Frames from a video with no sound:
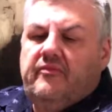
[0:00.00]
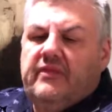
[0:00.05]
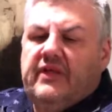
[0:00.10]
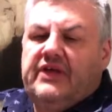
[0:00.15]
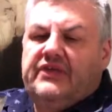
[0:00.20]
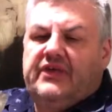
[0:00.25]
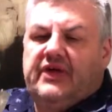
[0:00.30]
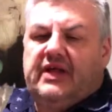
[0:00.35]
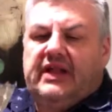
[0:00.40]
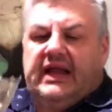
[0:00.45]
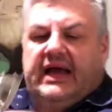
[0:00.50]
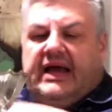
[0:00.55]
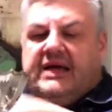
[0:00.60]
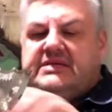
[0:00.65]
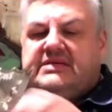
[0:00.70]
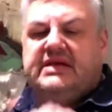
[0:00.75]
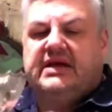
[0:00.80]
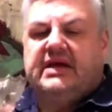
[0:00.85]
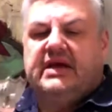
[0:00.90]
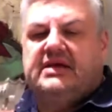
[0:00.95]
is a
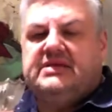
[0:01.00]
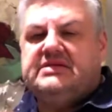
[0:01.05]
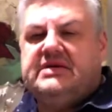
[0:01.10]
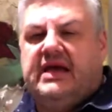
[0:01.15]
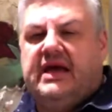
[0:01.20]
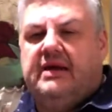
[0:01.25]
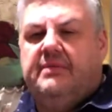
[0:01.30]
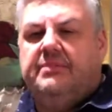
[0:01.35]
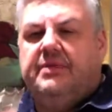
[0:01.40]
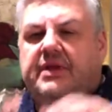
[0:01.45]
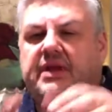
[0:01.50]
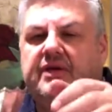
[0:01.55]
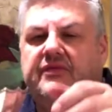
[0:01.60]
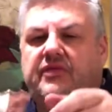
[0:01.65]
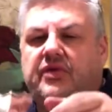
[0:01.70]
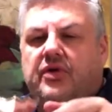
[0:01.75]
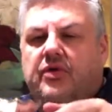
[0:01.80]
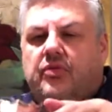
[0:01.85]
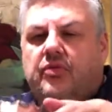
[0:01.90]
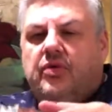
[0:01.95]
classic example
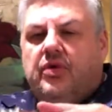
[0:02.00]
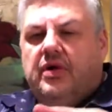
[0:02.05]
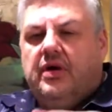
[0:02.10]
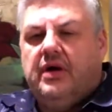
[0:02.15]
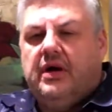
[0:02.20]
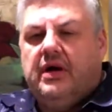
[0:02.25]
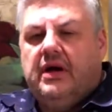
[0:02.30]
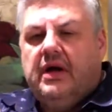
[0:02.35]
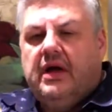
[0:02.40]
of her work.